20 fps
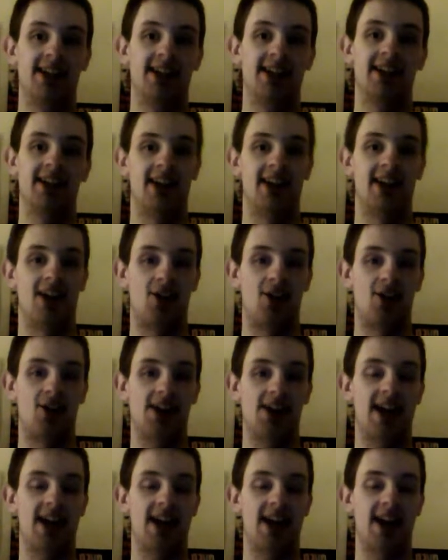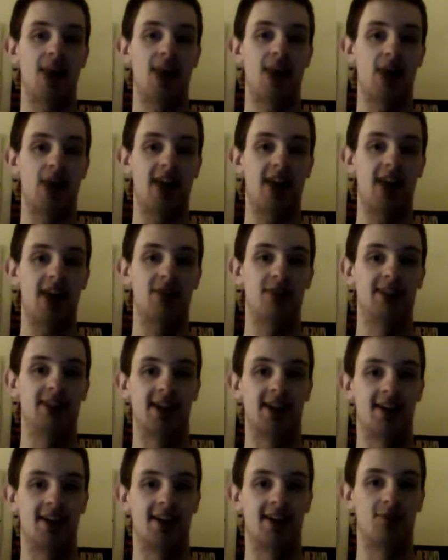that Hurricane Irene was
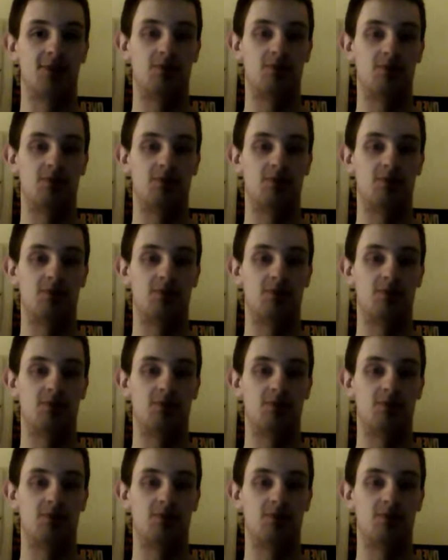a